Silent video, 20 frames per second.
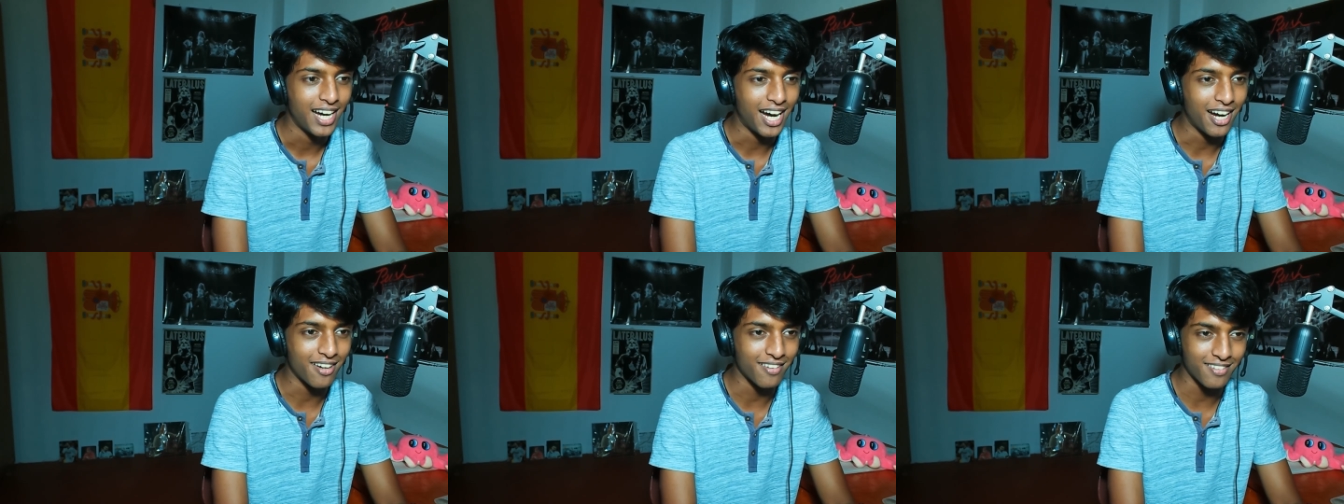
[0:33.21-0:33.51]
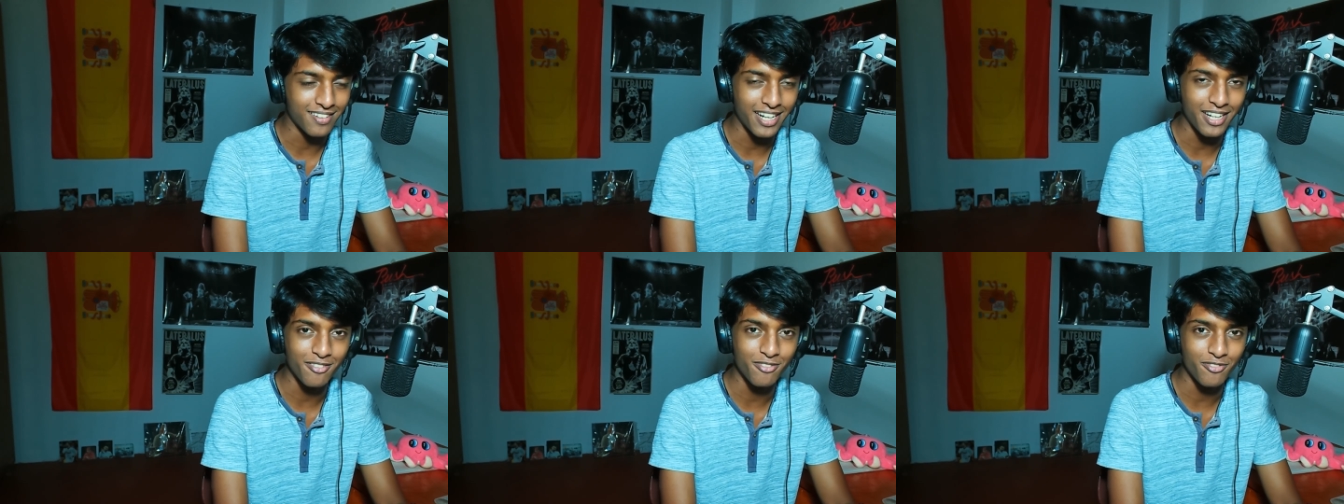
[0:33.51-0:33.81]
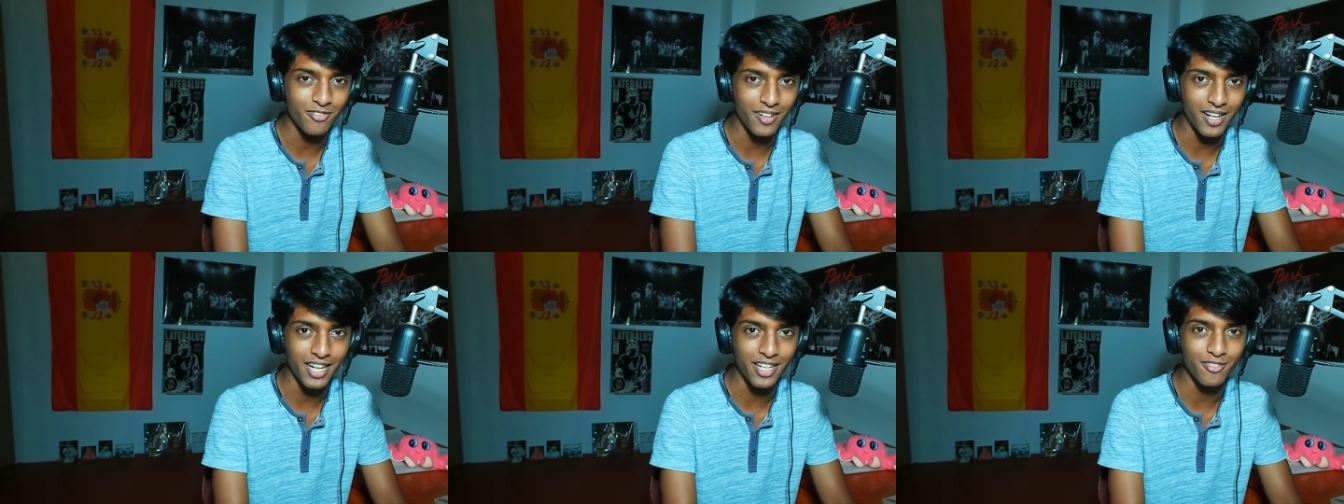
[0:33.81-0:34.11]
our great
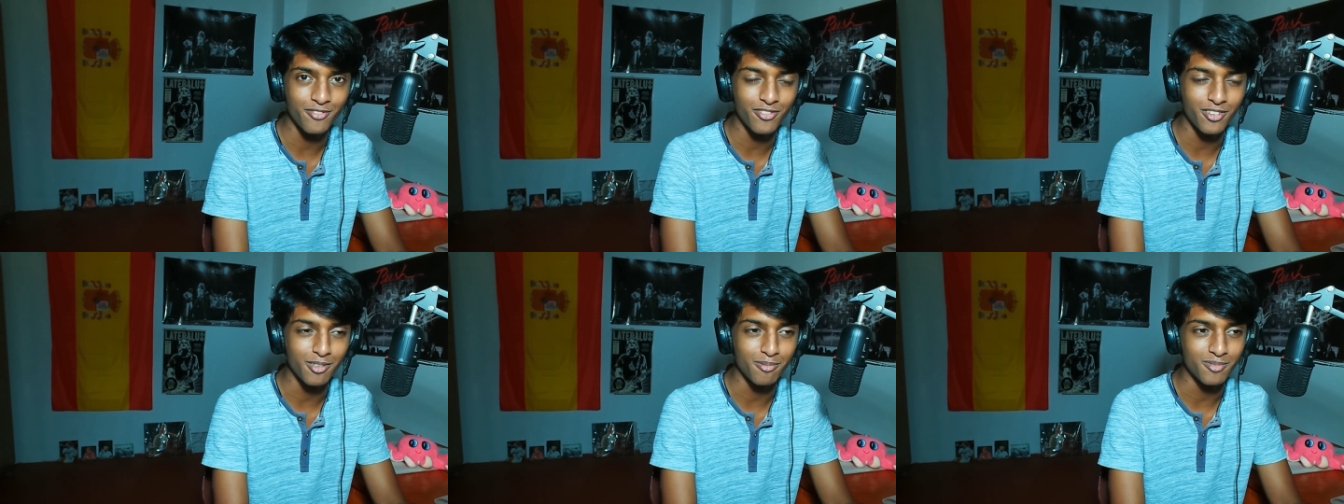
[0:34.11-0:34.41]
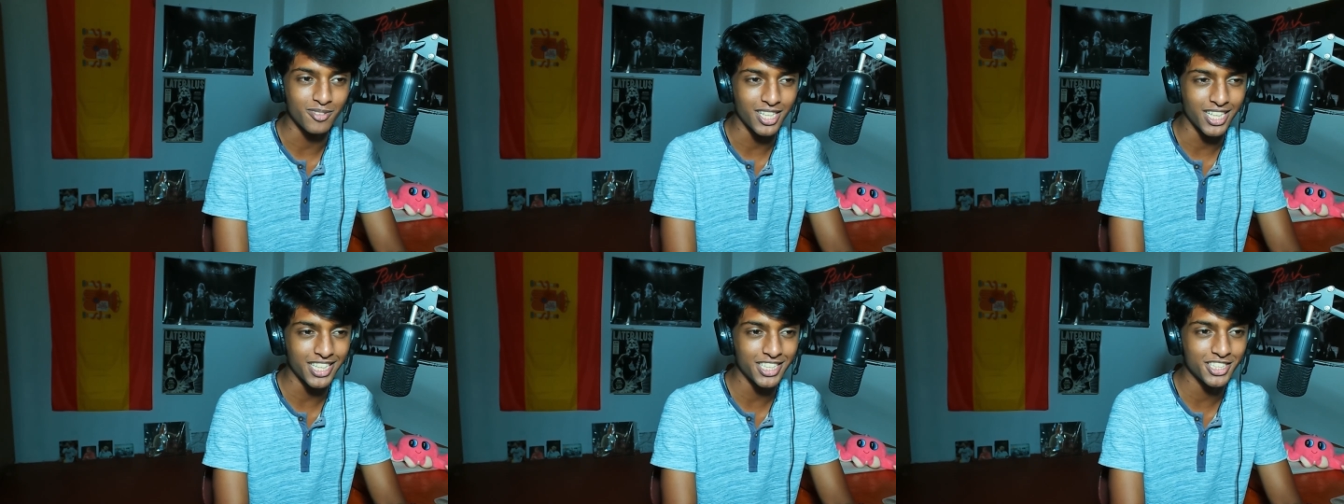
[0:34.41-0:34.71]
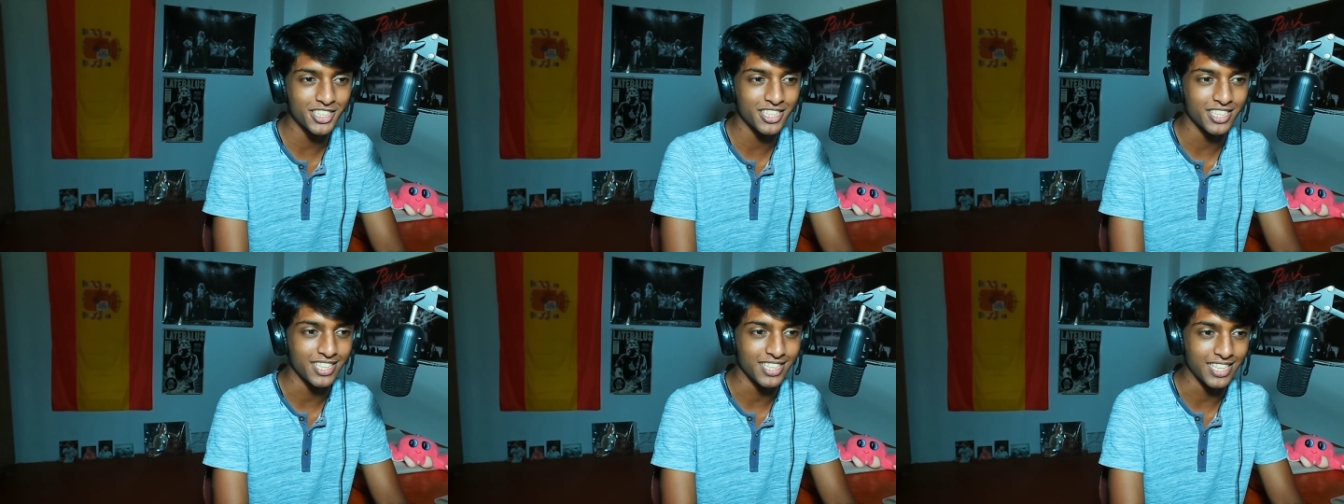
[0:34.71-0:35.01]
friend from
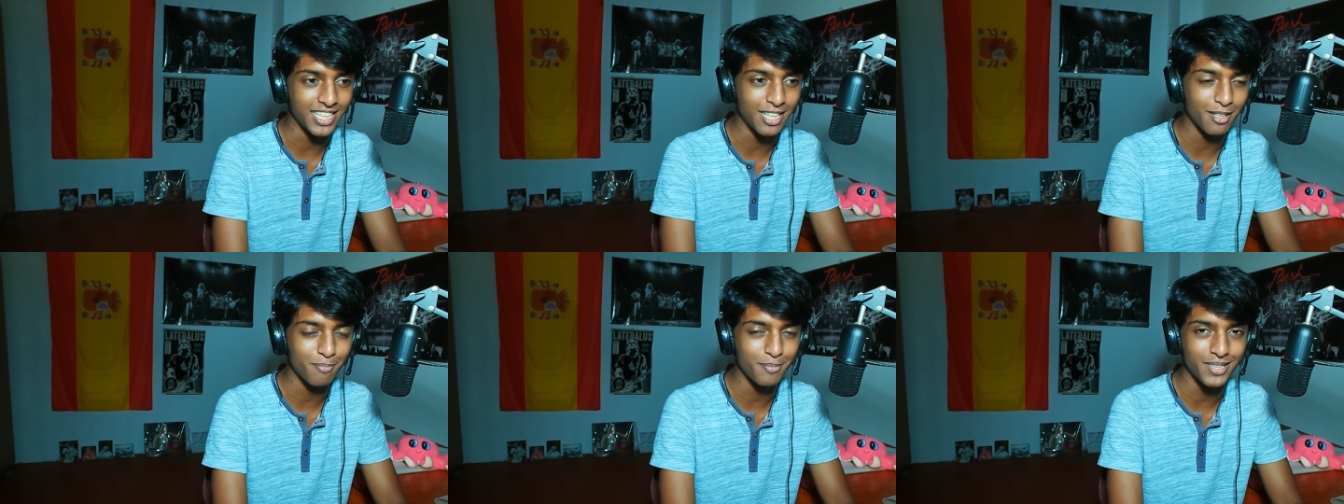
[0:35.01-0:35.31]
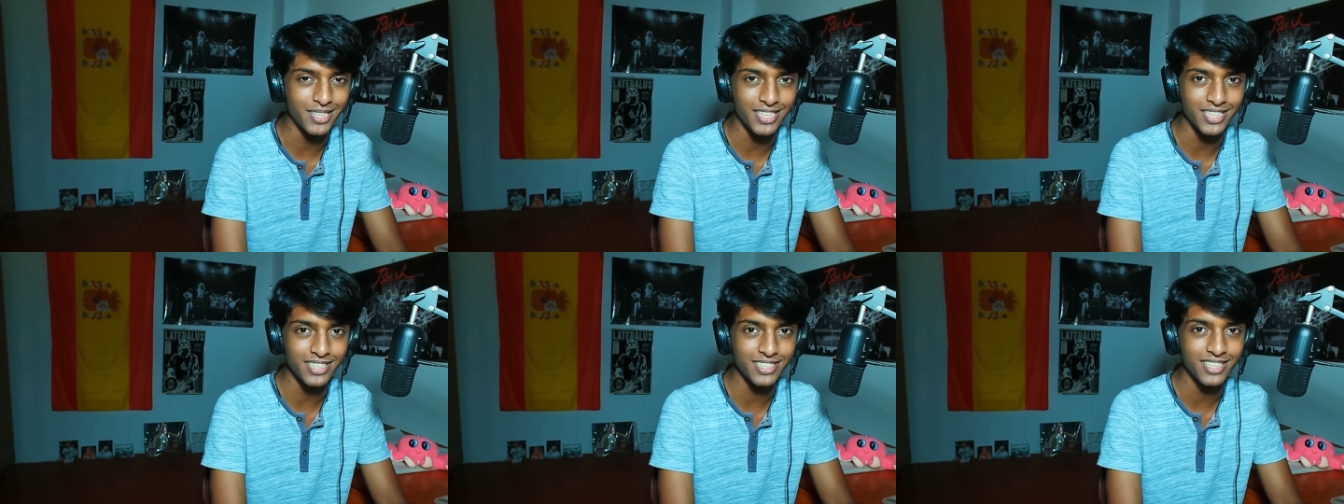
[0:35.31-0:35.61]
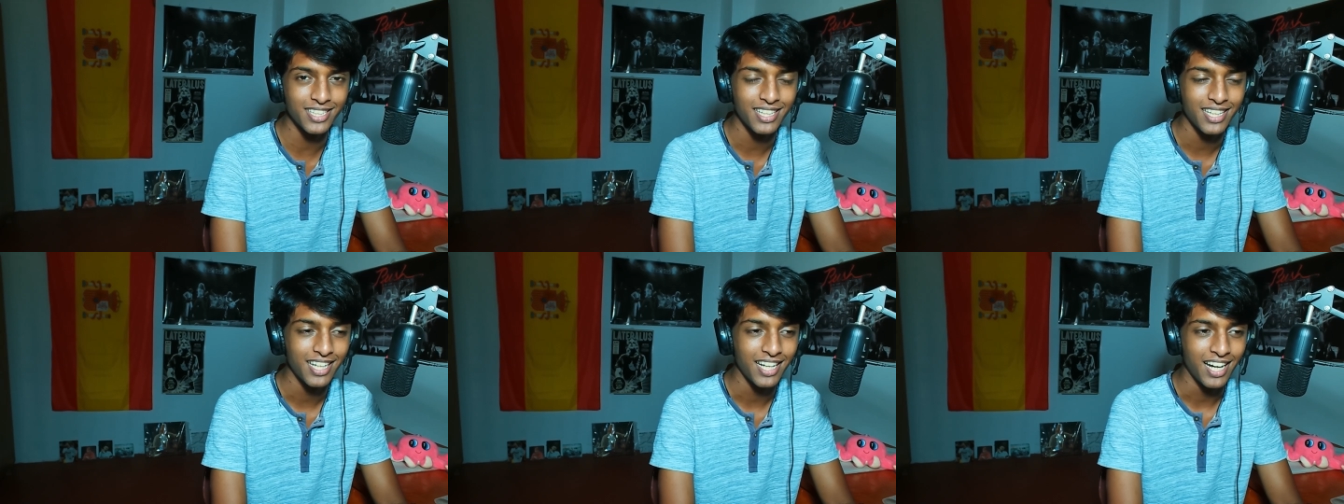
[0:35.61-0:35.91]
Rush, Neil
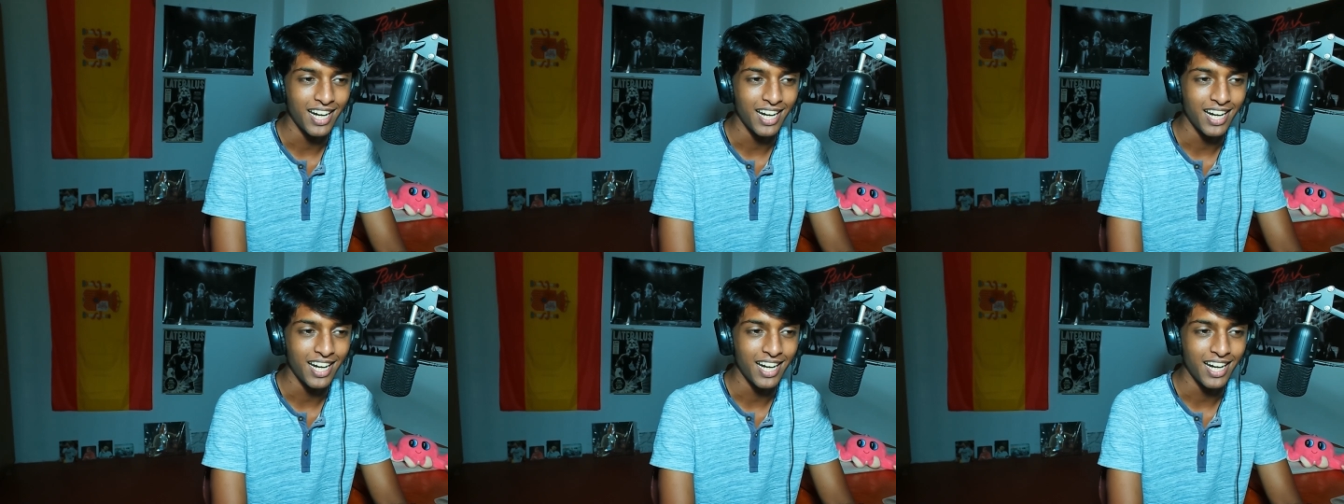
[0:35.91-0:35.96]
Peart,